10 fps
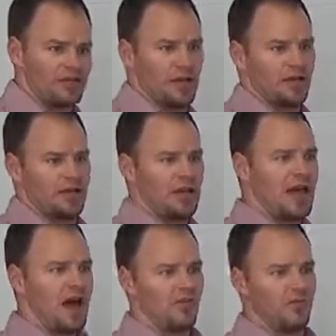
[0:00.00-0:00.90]
functionality.
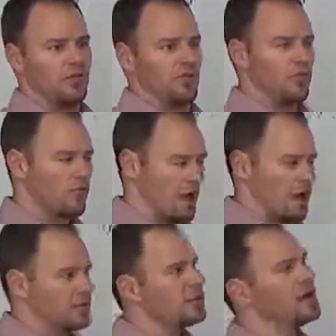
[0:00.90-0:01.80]
Account view.
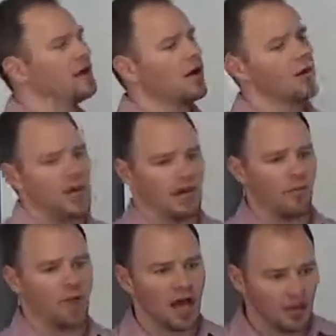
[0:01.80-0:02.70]
Great.
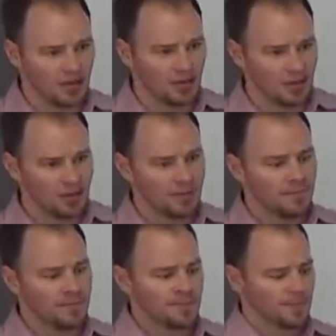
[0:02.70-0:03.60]
Okay, we're done.
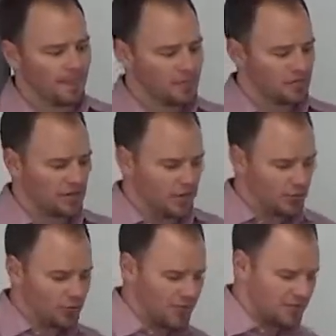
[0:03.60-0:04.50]
So they go through